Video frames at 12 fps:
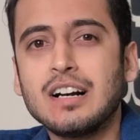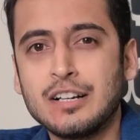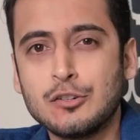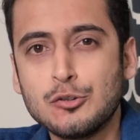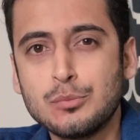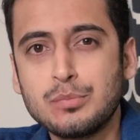
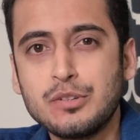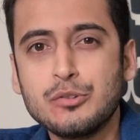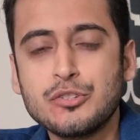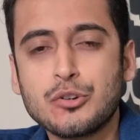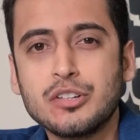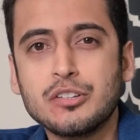hope you
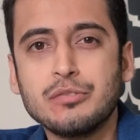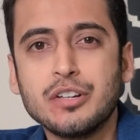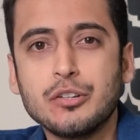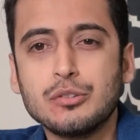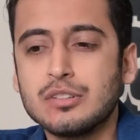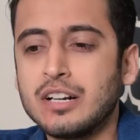enjoyed the
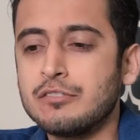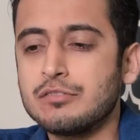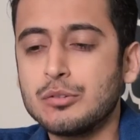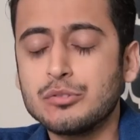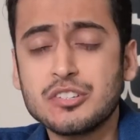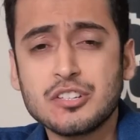video and
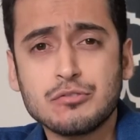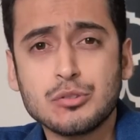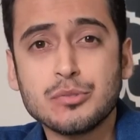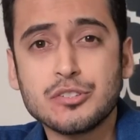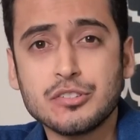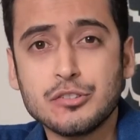found this
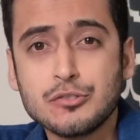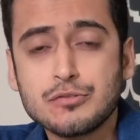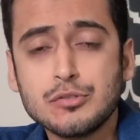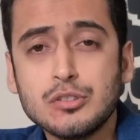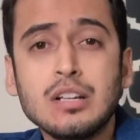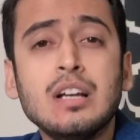information
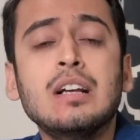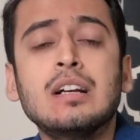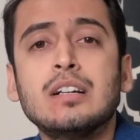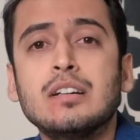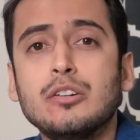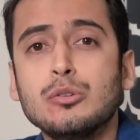useful.
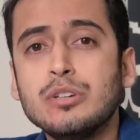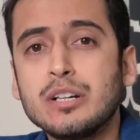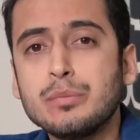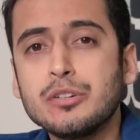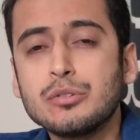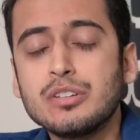Do
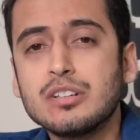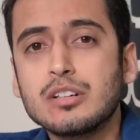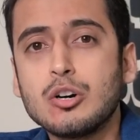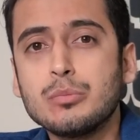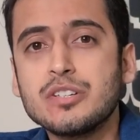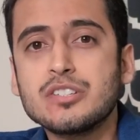let me know in the
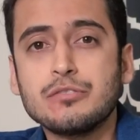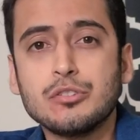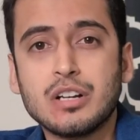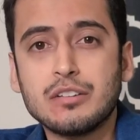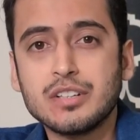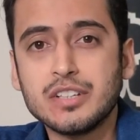comments if
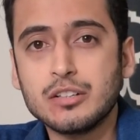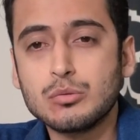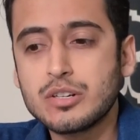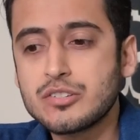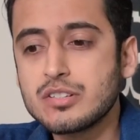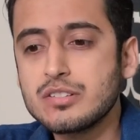you have any
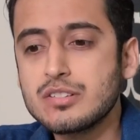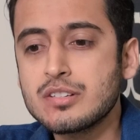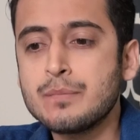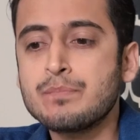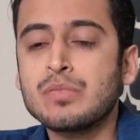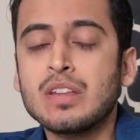questions.
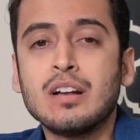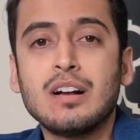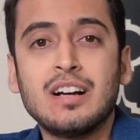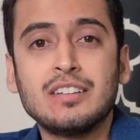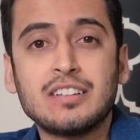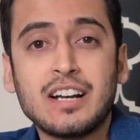
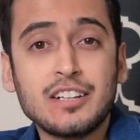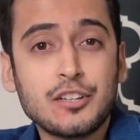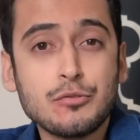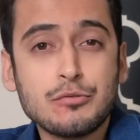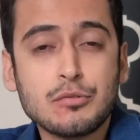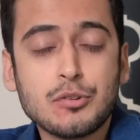I
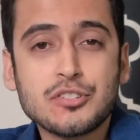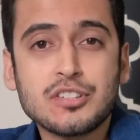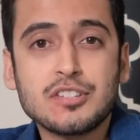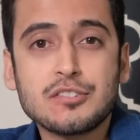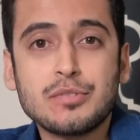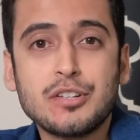thank you for
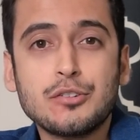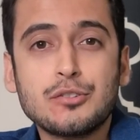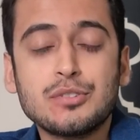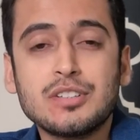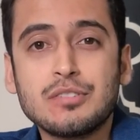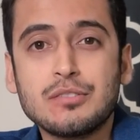watching this video
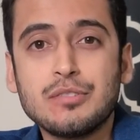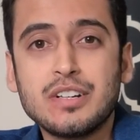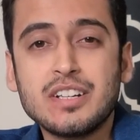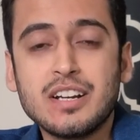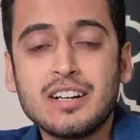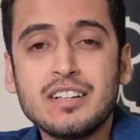to the
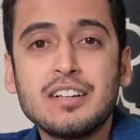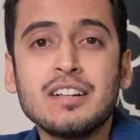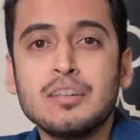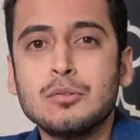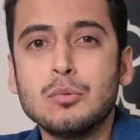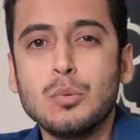very end.
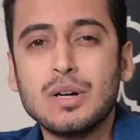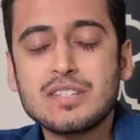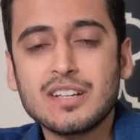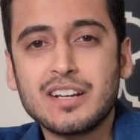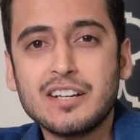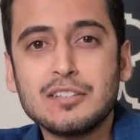
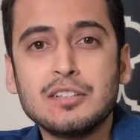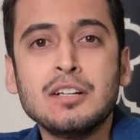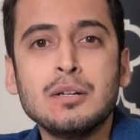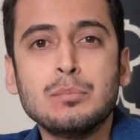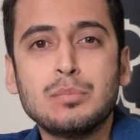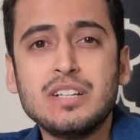Once again,
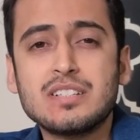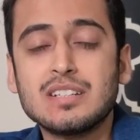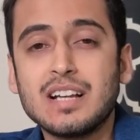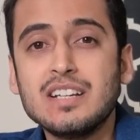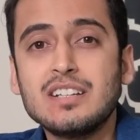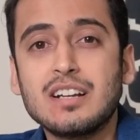please
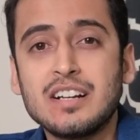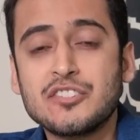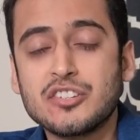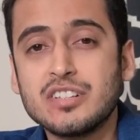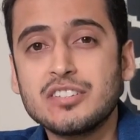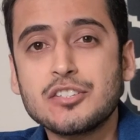like and
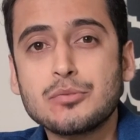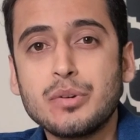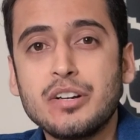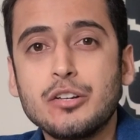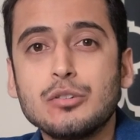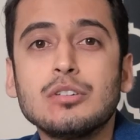share this
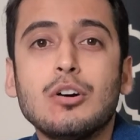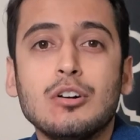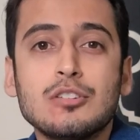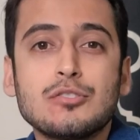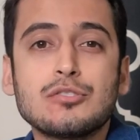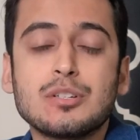video.
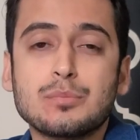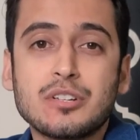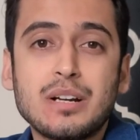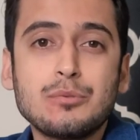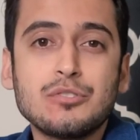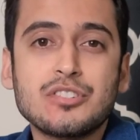Also
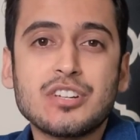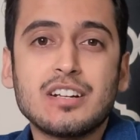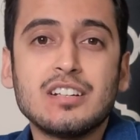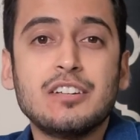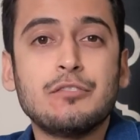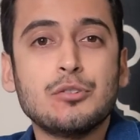subscribe to the
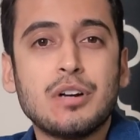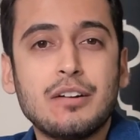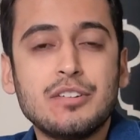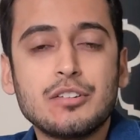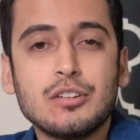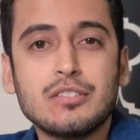channel if you
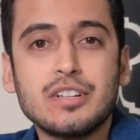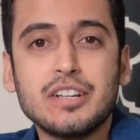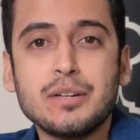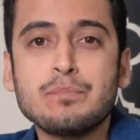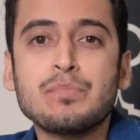haven't already.